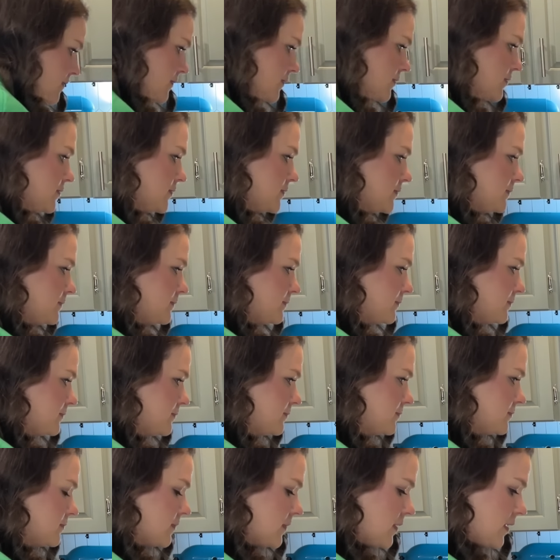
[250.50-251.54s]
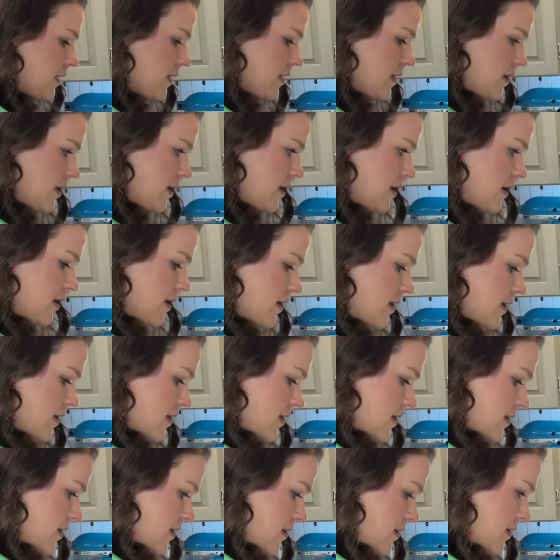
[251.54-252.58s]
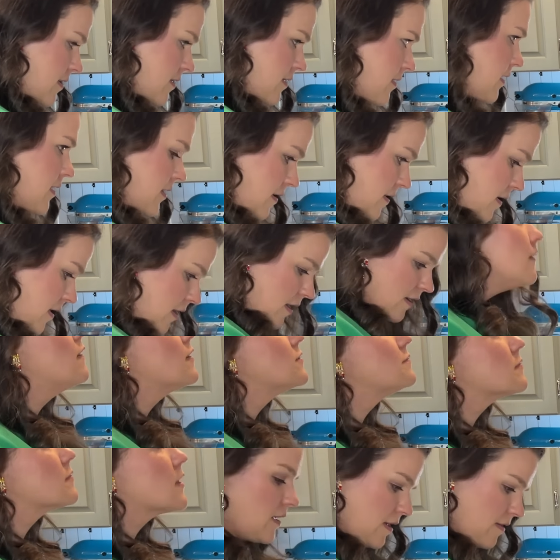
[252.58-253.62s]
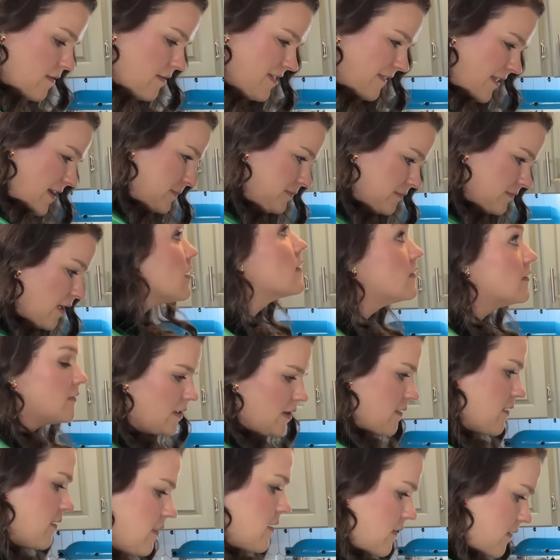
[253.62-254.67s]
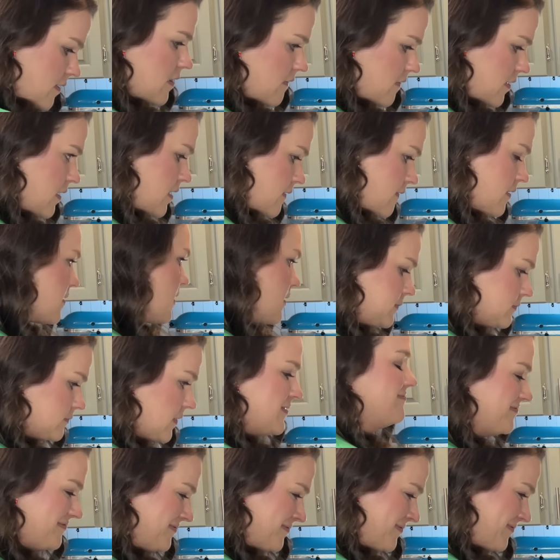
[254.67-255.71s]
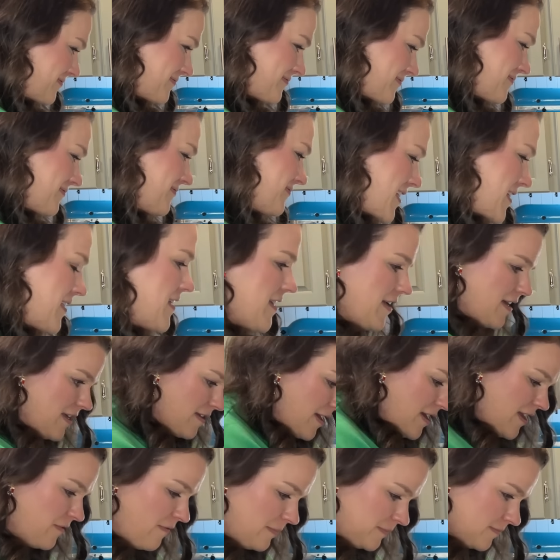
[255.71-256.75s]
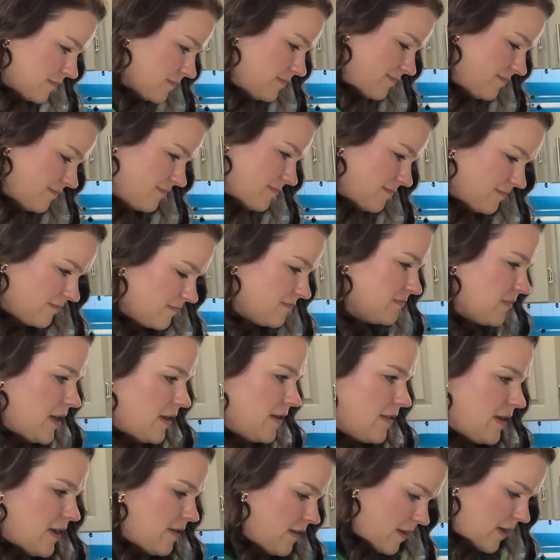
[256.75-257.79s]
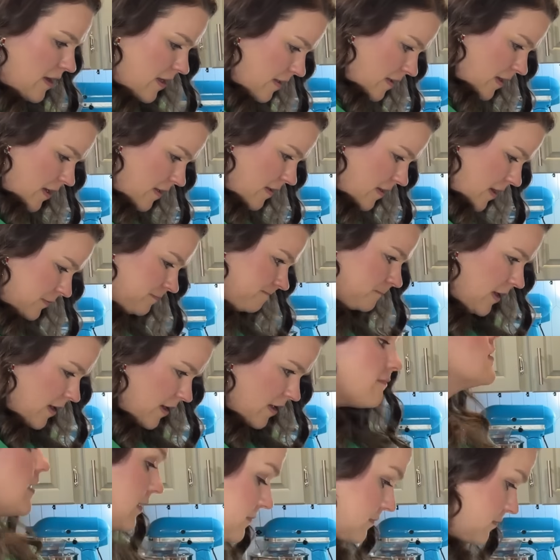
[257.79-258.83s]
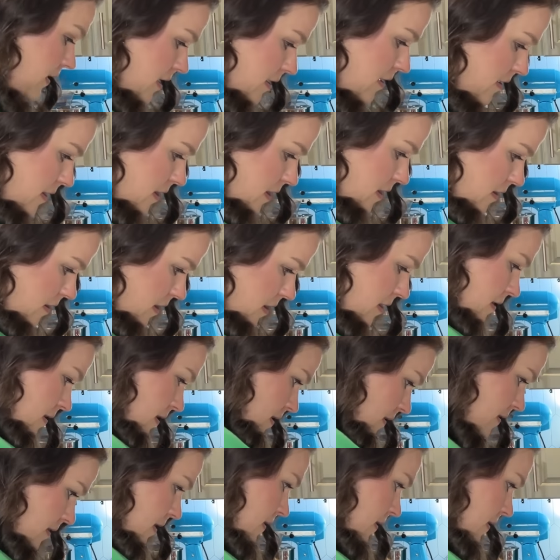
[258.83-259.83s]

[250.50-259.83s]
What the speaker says: but you can see what my hands are doing. So I've got that first one fluffed out. I placed it on just to kind of see what our placement was going to look like. Working on our second one right